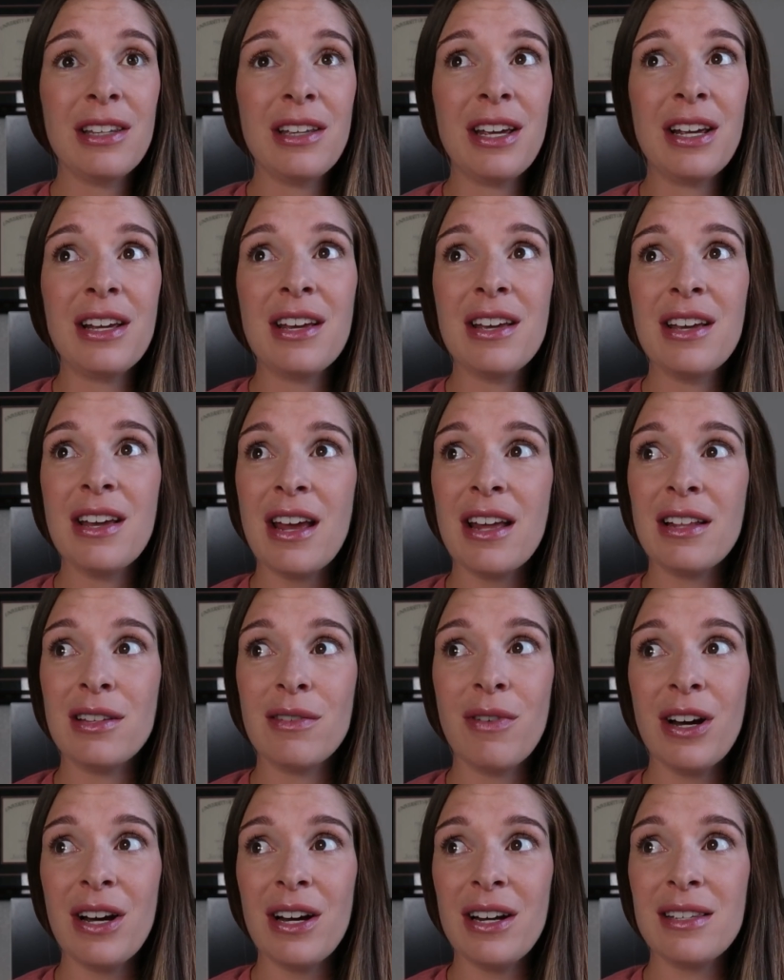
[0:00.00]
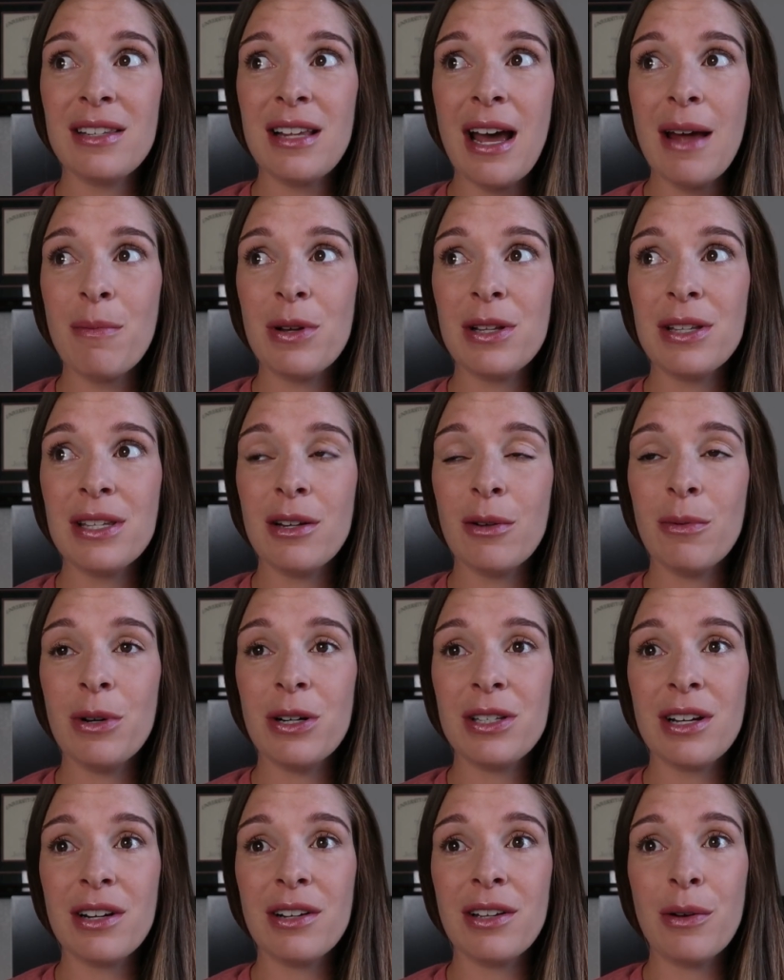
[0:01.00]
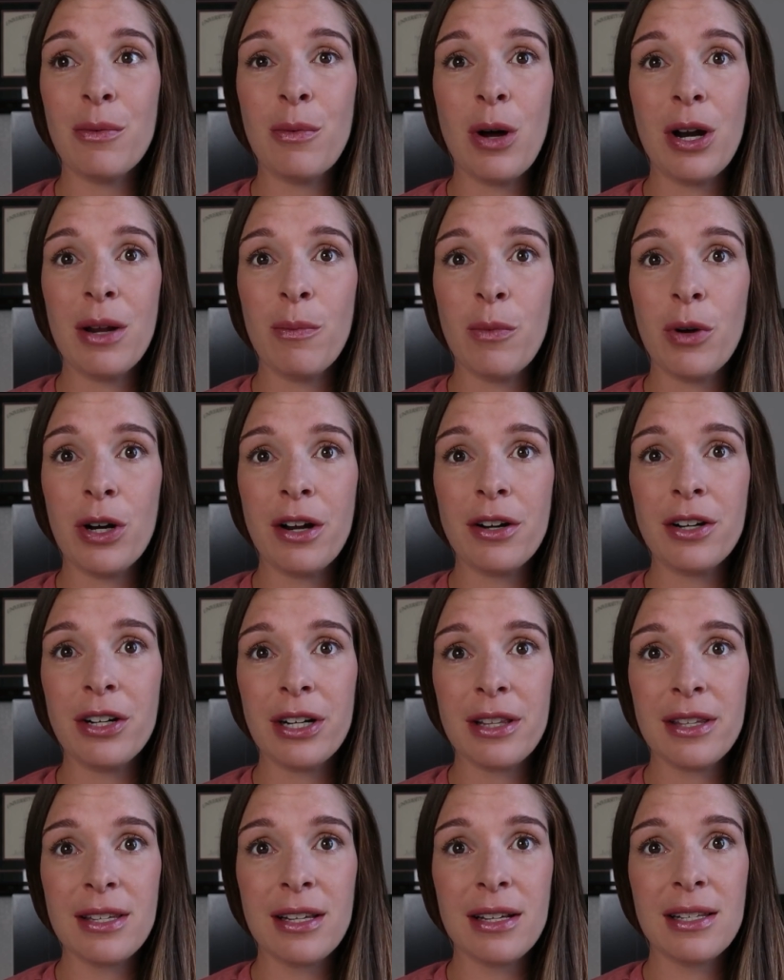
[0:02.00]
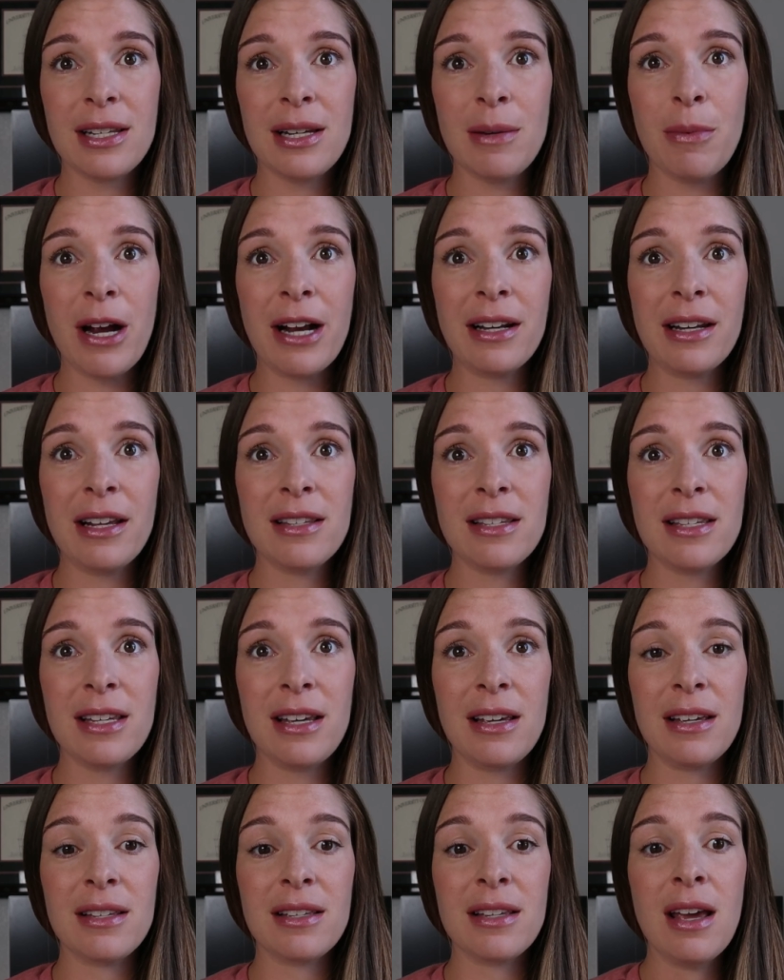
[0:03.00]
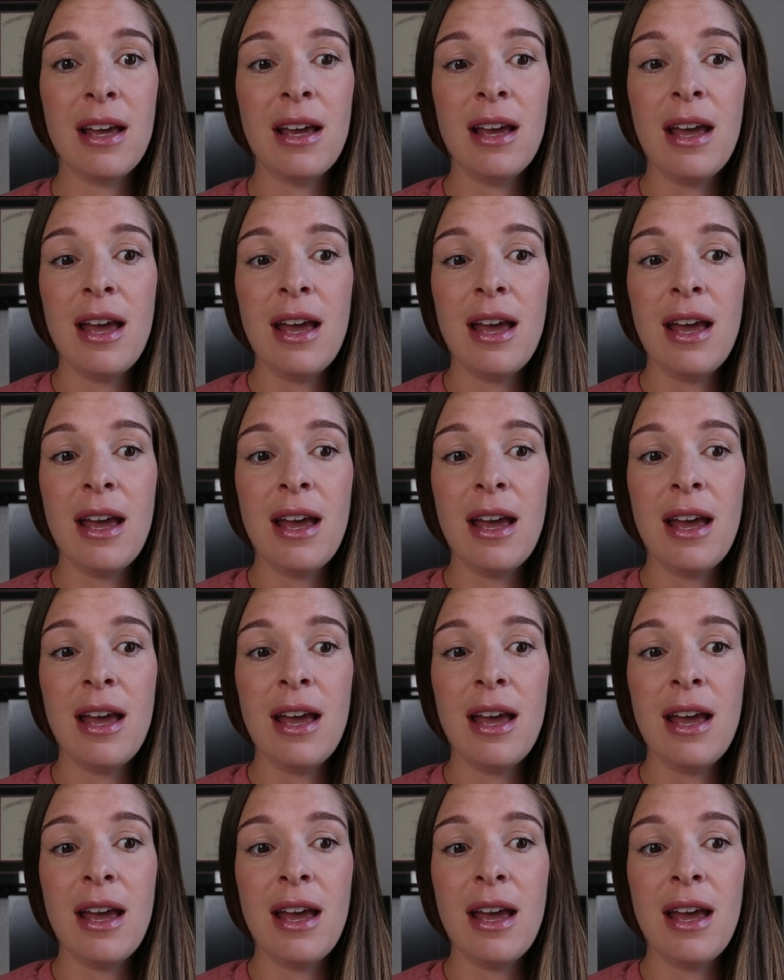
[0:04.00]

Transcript: Like it's very sad, but stillbirths are like 1 in 160 pregnancies.